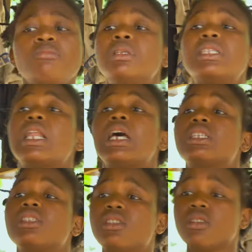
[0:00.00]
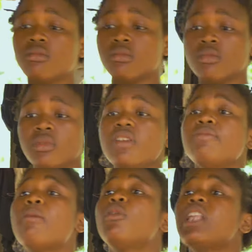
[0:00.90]
Mr. Lasisi, leave
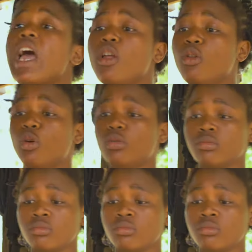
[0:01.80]
my mother alone.